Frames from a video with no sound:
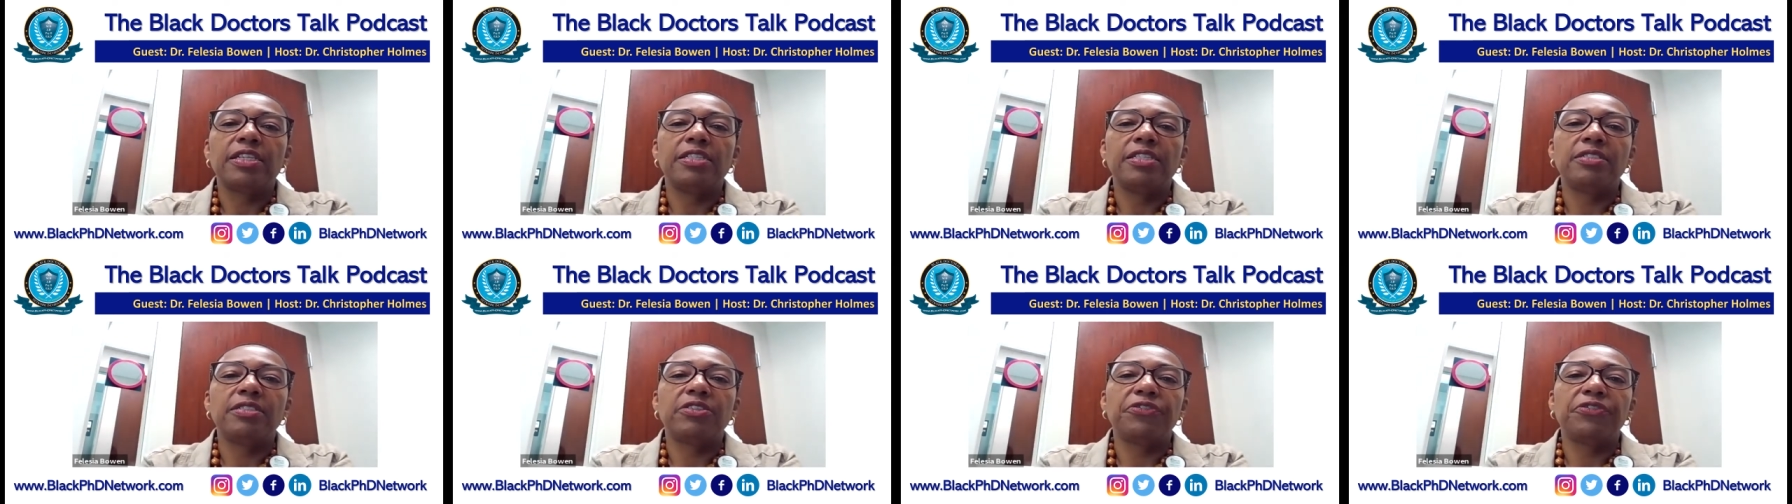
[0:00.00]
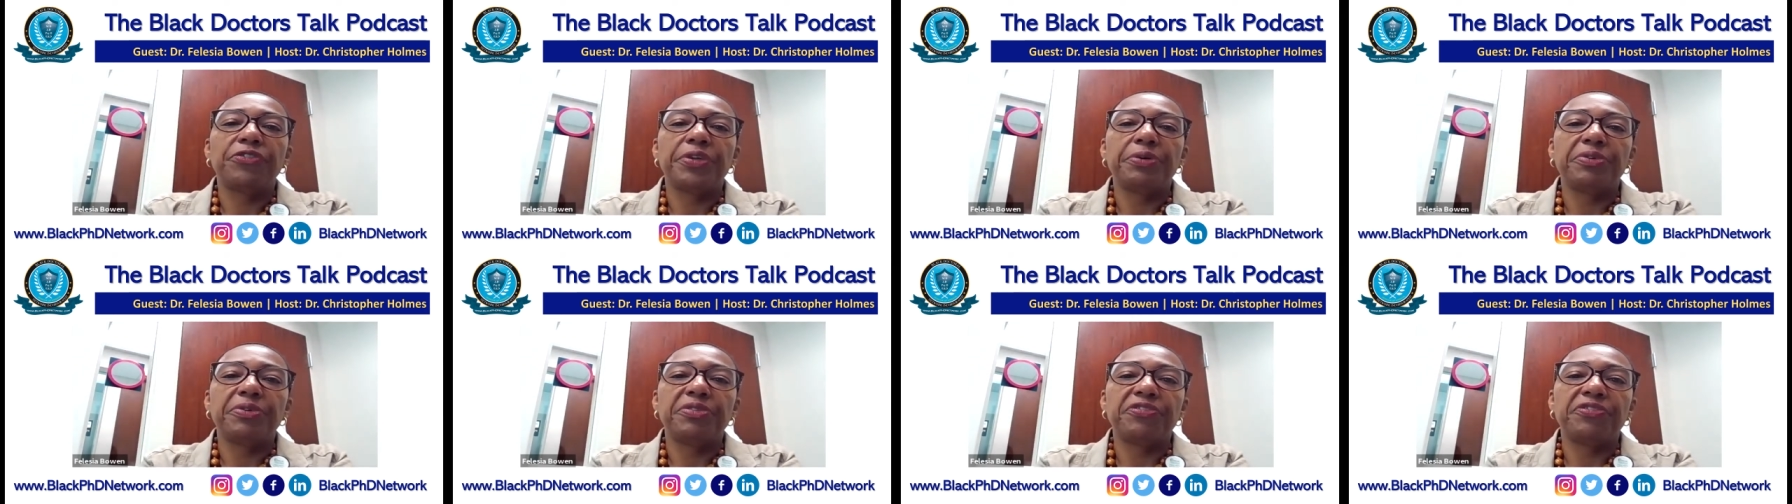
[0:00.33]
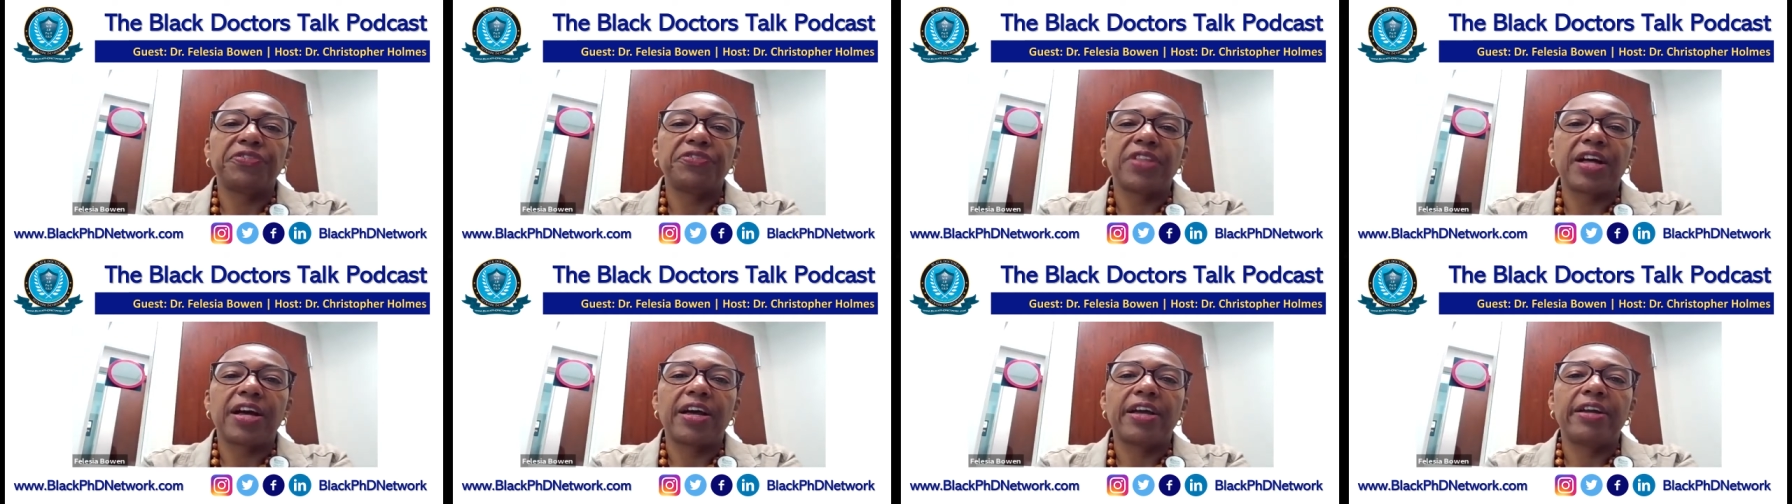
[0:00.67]
He's a frequent
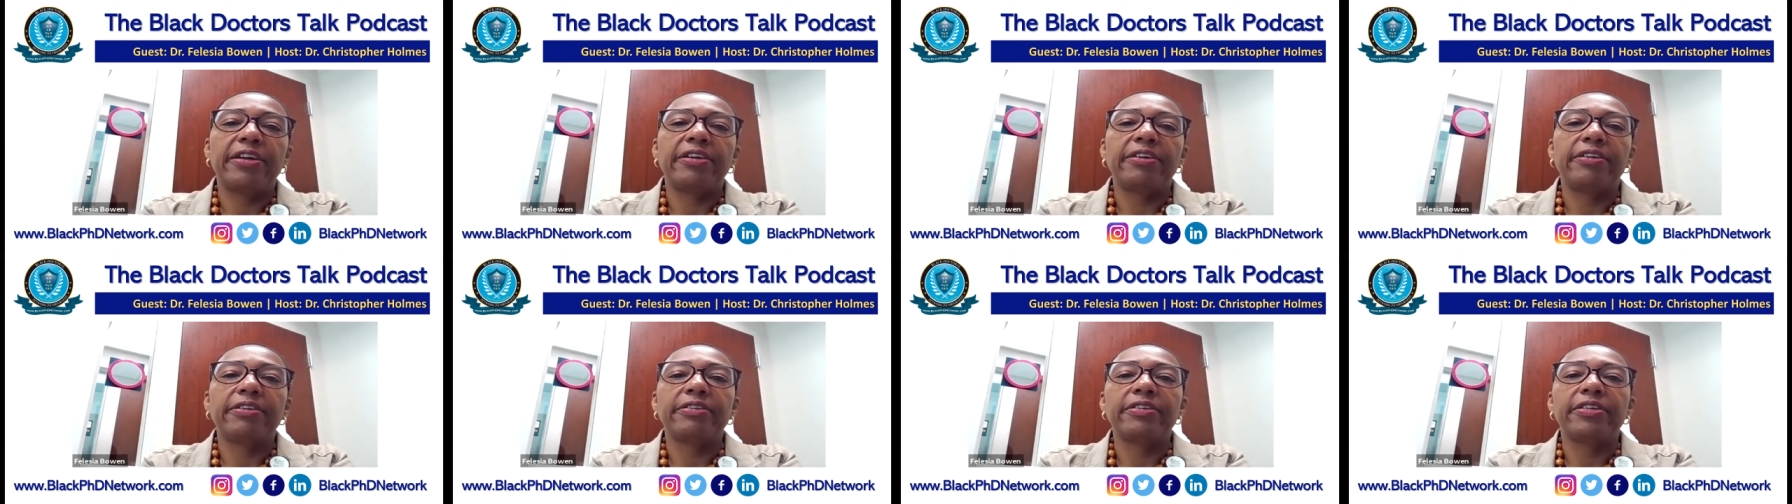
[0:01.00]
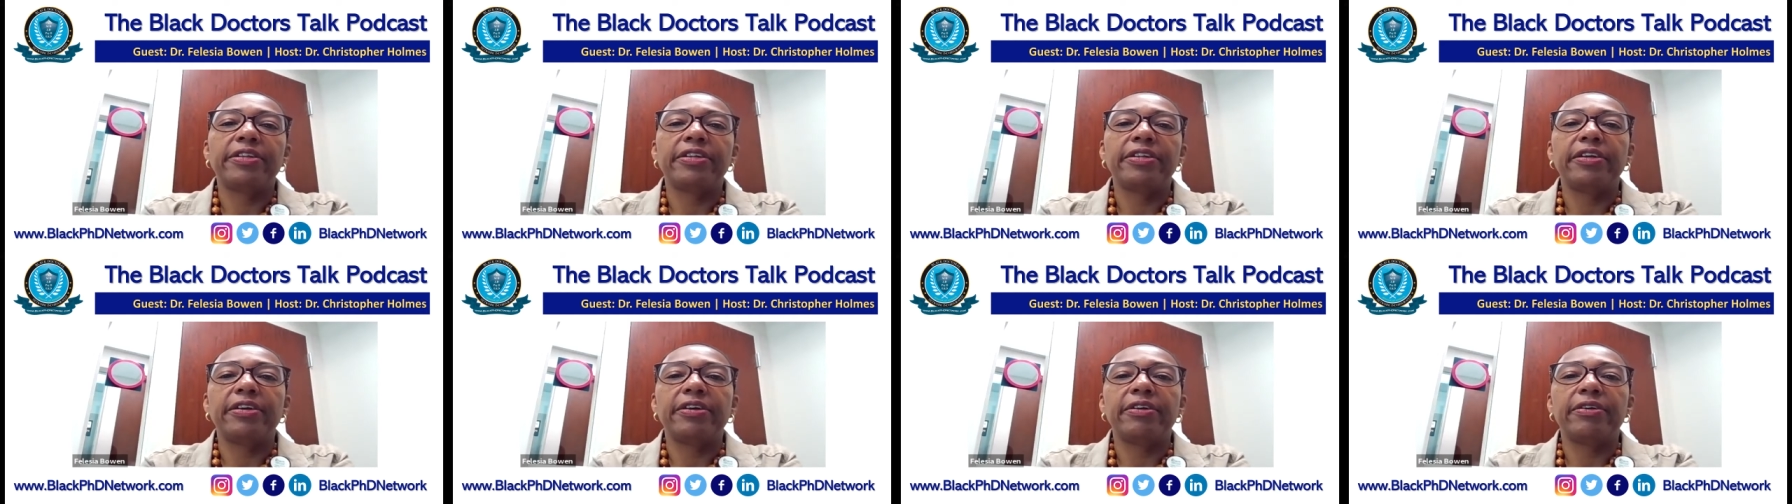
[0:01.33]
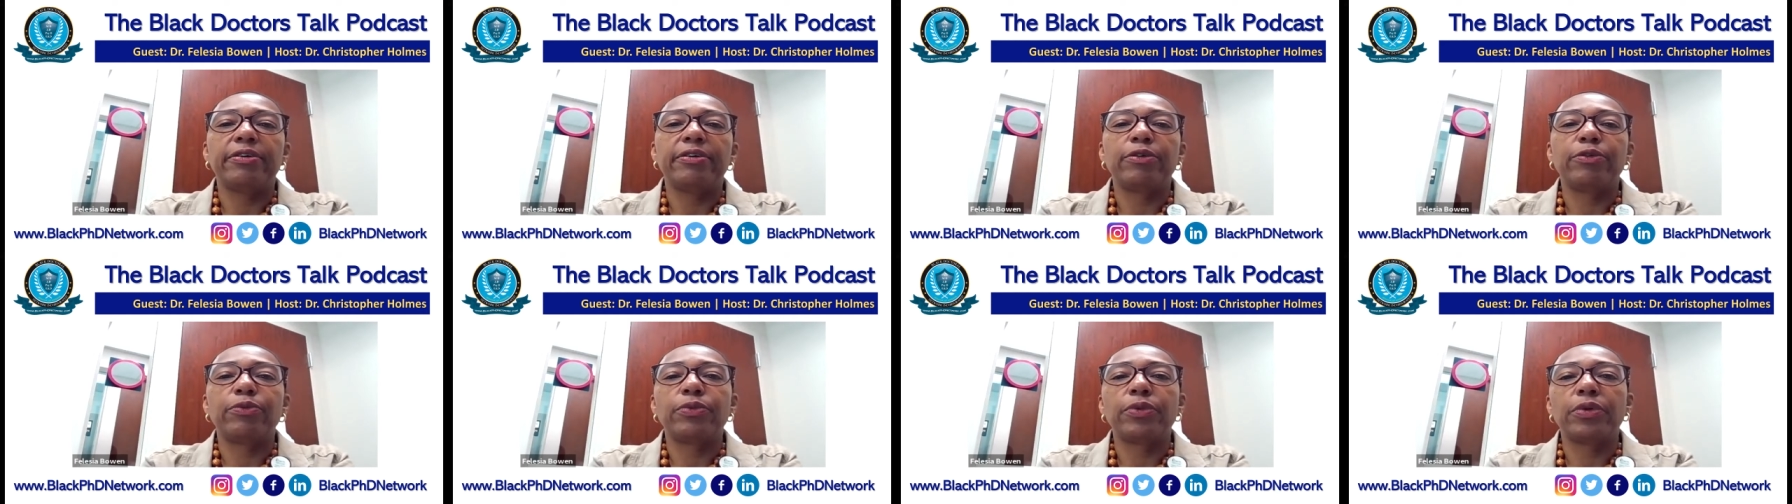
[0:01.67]
flyer. You know,